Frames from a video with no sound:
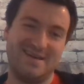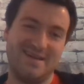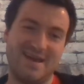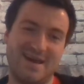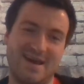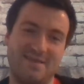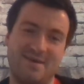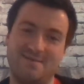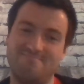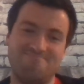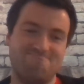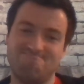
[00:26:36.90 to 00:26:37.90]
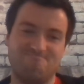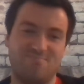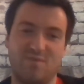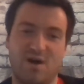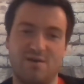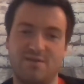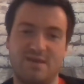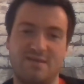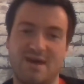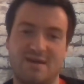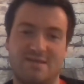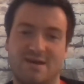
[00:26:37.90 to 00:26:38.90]
Yeah, and then other than
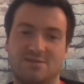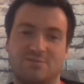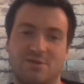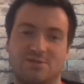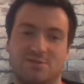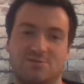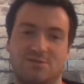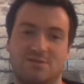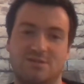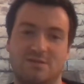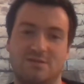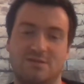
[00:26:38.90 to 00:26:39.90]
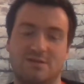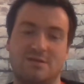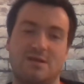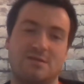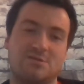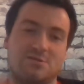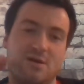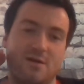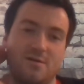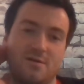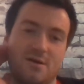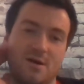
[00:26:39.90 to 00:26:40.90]
that, not too much interest in any
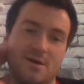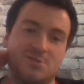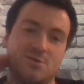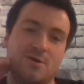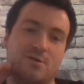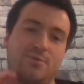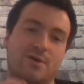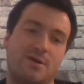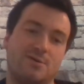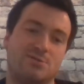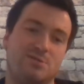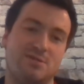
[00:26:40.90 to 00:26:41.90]
other Toronto players.